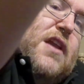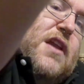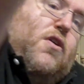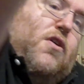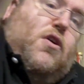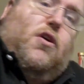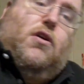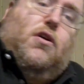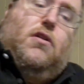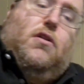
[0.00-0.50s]
at
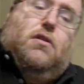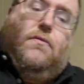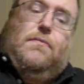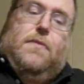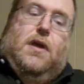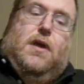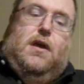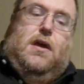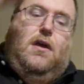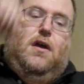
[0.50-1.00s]

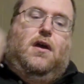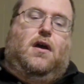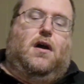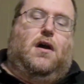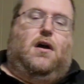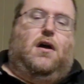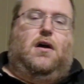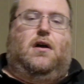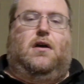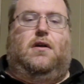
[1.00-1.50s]
all.
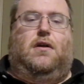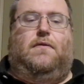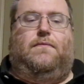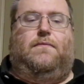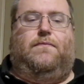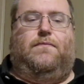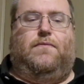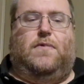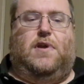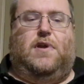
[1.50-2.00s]

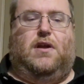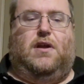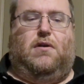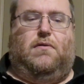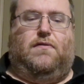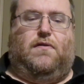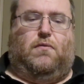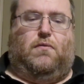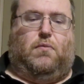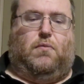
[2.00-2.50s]

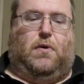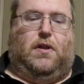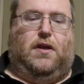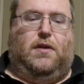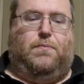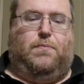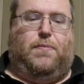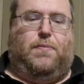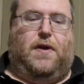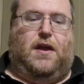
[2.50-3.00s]
Is it
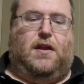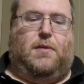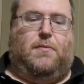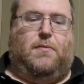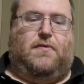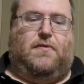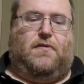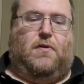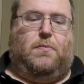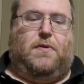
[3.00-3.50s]
really paid
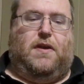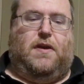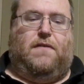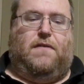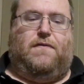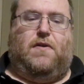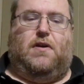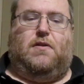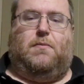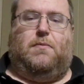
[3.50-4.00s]
MSRP
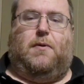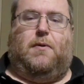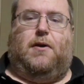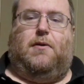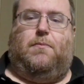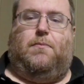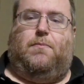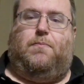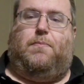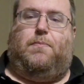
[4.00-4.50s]
if you had
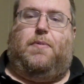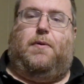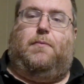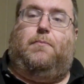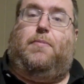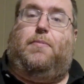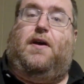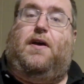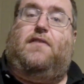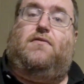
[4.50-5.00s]
to
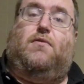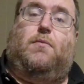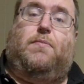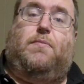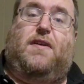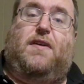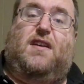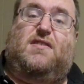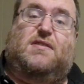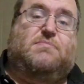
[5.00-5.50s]
buy
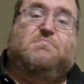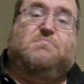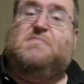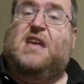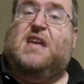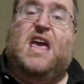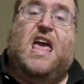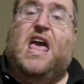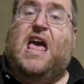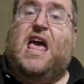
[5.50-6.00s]
store picks?
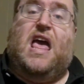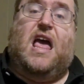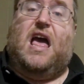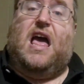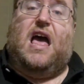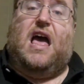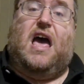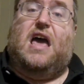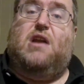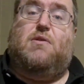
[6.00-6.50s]

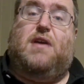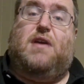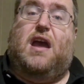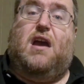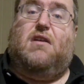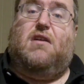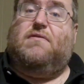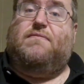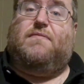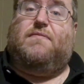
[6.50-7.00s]
I don't
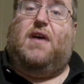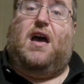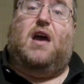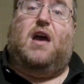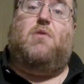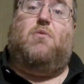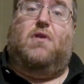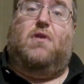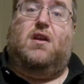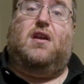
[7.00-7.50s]
care.
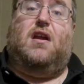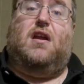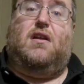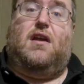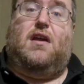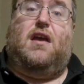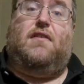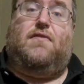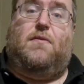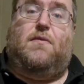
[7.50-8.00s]
I
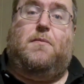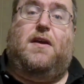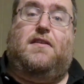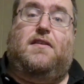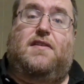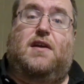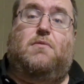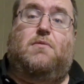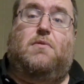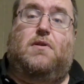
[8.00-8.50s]
wanted some
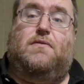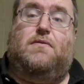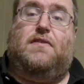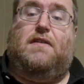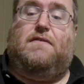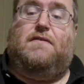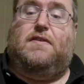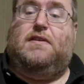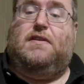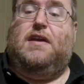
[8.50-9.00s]
antique
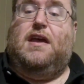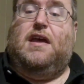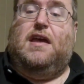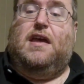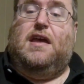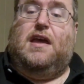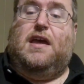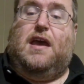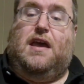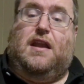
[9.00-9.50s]
107,
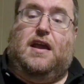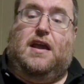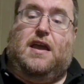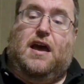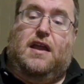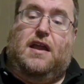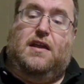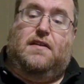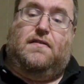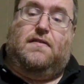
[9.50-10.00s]
and I
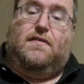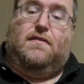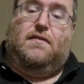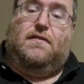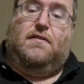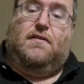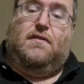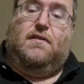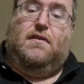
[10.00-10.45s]
got it,